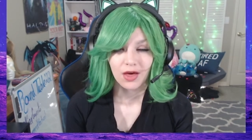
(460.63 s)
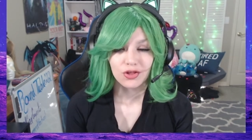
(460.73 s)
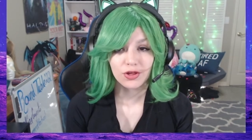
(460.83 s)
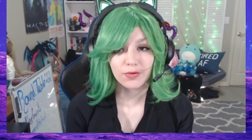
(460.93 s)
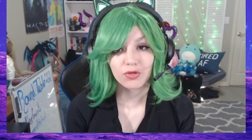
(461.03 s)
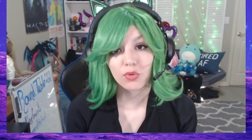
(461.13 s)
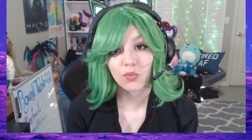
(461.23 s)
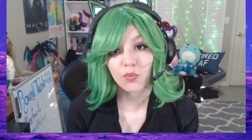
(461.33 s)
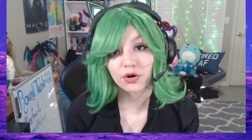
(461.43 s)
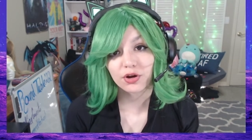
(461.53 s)
She was
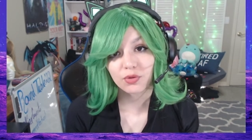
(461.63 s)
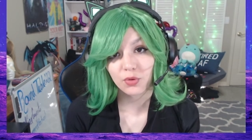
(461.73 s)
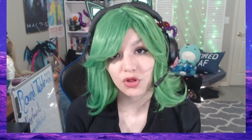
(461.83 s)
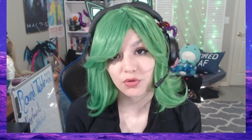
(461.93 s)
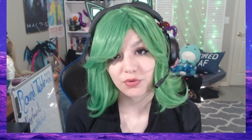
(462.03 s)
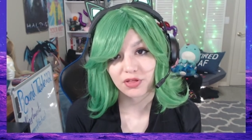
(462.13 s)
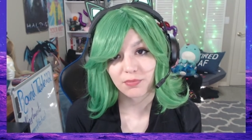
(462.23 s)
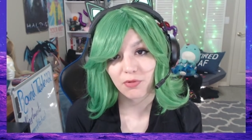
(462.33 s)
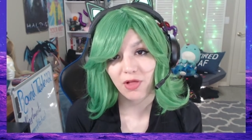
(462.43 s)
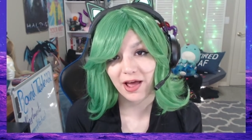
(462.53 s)
rewarded when she was
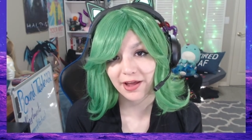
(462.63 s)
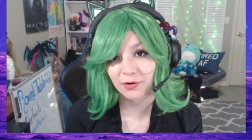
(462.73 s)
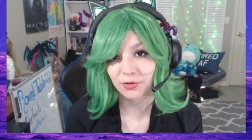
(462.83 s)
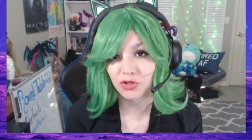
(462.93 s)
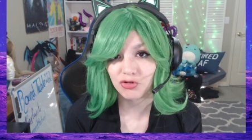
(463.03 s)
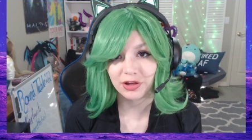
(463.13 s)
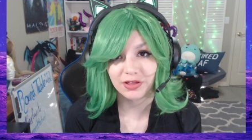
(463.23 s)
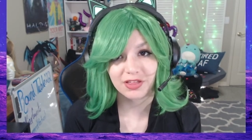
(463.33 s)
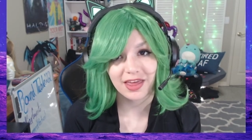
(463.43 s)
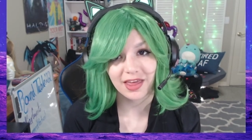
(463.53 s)
complied with
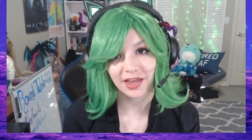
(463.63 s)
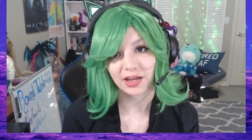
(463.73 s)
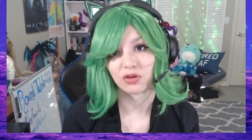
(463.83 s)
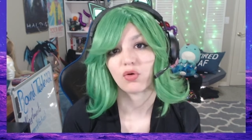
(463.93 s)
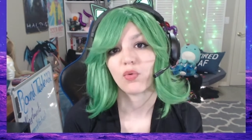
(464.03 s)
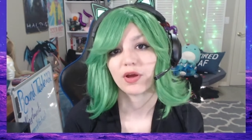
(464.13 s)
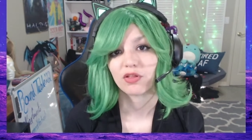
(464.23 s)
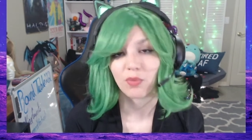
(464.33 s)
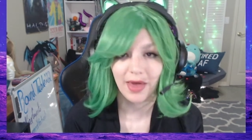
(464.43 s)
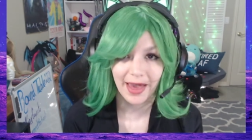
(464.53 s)
treats, candy,
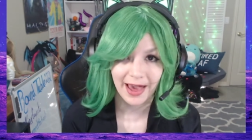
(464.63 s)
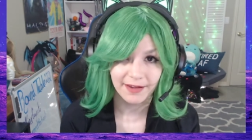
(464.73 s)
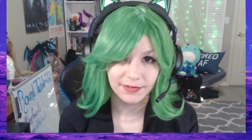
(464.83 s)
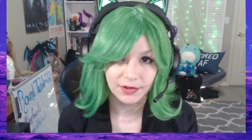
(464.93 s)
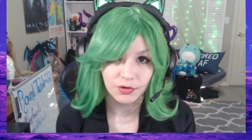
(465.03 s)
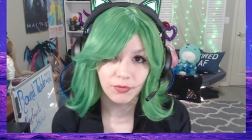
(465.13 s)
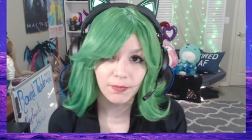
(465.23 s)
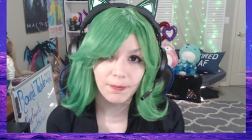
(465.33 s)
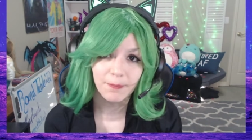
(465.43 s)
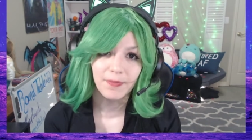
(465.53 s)
toys, what have you,
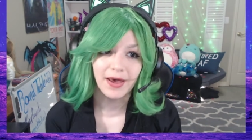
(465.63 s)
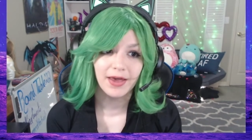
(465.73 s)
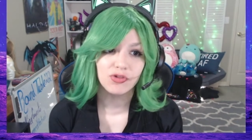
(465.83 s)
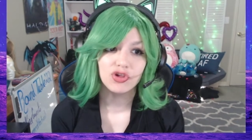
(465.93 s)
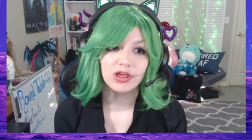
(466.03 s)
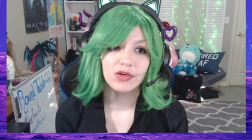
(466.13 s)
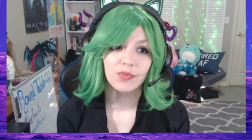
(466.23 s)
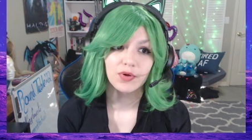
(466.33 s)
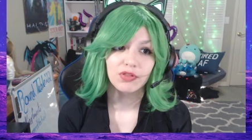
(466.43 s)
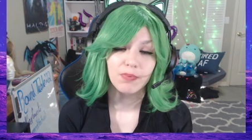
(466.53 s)
but she
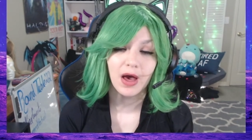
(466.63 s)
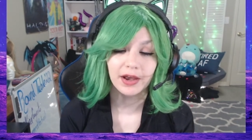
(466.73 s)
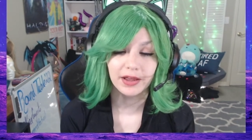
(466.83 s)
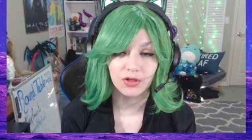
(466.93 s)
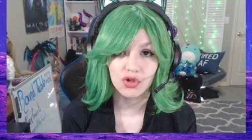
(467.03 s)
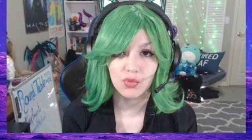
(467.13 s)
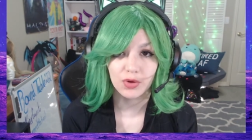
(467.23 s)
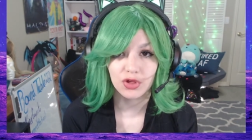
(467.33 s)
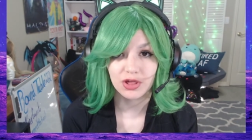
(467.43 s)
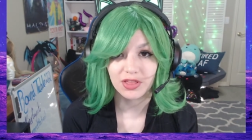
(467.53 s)
was punished
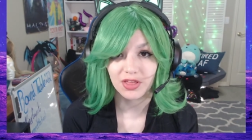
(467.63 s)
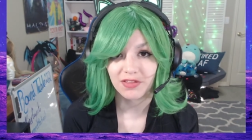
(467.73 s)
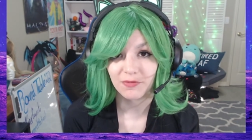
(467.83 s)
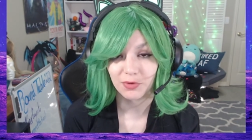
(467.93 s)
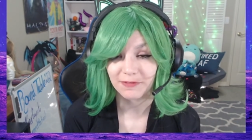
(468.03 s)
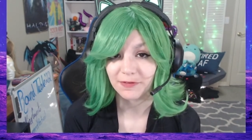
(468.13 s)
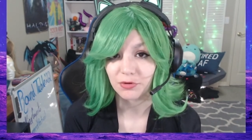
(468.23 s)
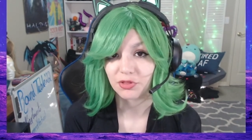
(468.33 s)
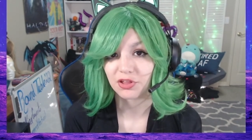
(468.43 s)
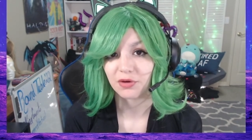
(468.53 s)
when she
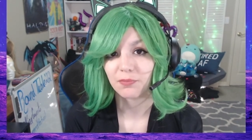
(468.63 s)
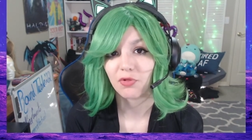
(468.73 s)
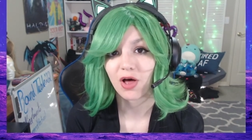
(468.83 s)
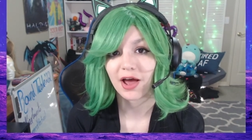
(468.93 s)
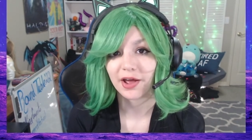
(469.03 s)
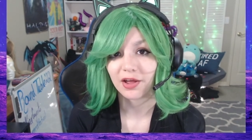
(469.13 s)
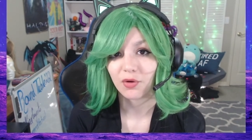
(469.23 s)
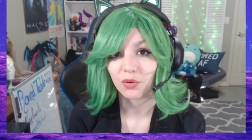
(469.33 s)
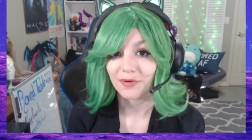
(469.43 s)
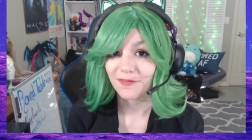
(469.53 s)
refused to comply
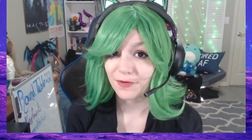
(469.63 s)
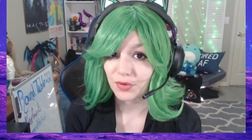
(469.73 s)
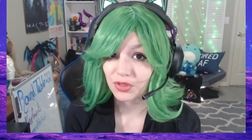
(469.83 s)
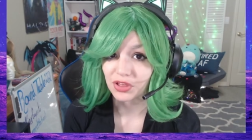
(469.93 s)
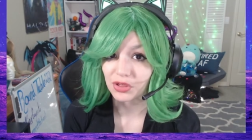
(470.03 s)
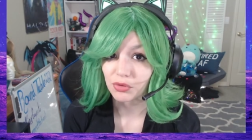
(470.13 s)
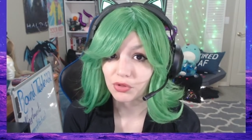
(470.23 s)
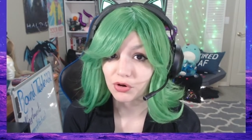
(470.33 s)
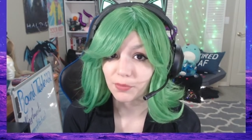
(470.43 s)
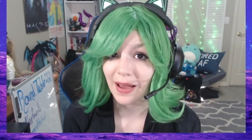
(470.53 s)
or refused to
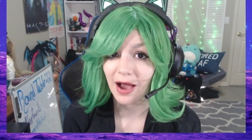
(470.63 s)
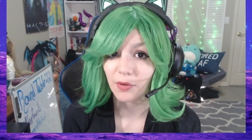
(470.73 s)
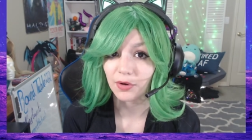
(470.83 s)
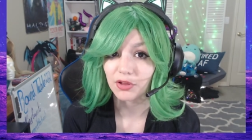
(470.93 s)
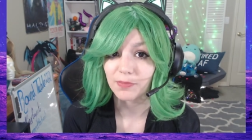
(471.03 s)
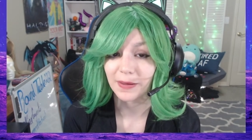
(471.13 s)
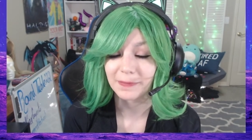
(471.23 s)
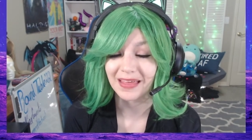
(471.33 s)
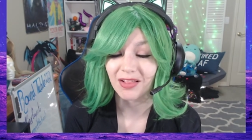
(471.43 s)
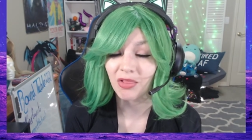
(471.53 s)
use her powers by
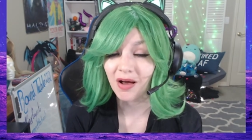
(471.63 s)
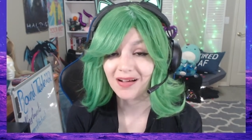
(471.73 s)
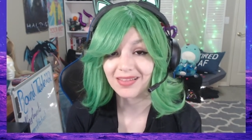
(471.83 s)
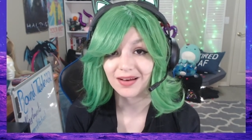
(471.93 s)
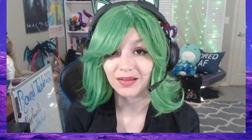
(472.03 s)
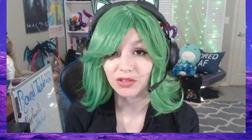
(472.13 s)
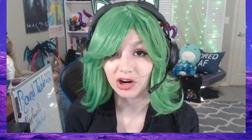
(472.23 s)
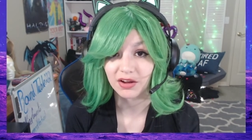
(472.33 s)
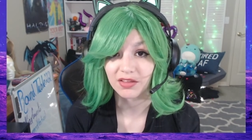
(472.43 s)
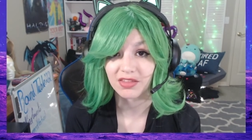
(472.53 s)
being locked in a
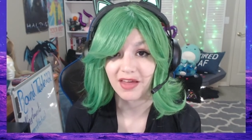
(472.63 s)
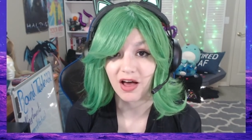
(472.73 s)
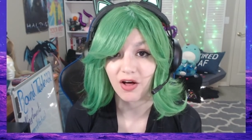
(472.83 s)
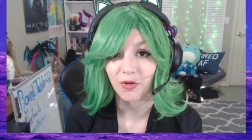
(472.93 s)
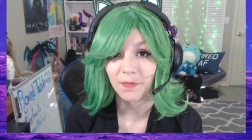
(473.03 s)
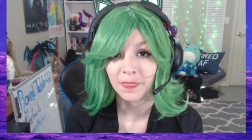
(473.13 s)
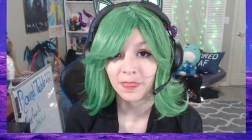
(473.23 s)
dark cell.